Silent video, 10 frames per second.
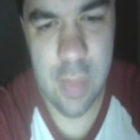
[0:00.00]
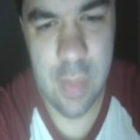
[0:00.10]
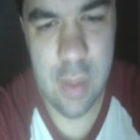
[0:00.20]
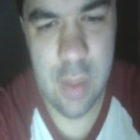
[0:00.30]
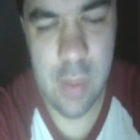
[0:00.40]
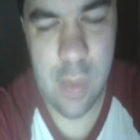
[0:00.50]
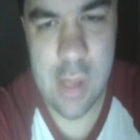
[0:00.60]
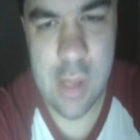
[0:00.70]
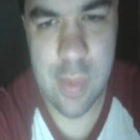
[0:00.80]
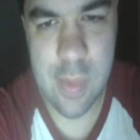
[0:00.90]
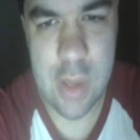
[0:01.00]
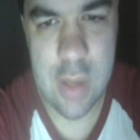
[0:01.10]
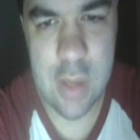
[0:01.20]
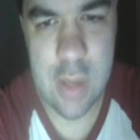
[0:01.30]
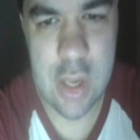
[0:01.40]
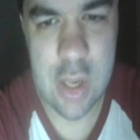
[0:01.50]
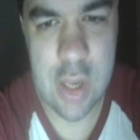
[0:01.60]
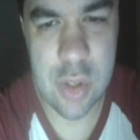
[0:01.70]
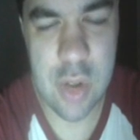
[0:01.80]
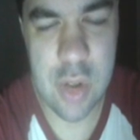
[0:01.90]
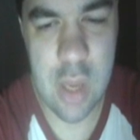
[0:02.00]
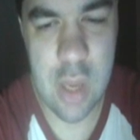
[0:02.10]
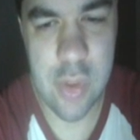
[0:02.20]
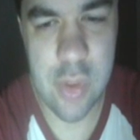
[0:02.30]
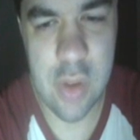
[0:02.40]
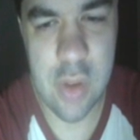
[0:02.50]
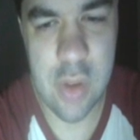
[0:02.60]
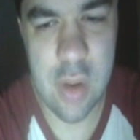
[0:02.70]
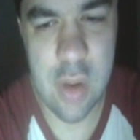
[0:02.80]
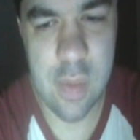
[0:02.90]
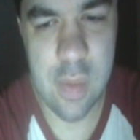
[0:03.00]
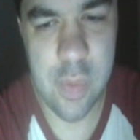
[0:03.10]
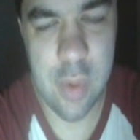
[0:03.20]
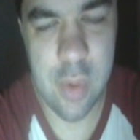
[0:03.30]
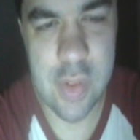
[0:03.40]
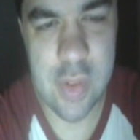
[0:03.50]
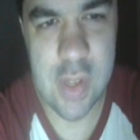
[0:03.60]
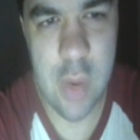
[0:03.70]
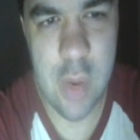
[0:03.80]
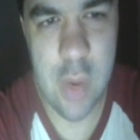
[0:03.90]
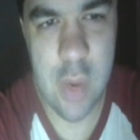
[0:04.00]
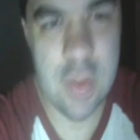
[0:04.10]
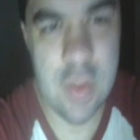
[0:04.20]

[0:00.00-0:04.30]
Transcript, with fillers: even when the initial trailer was out, they were sort of insinuating that they would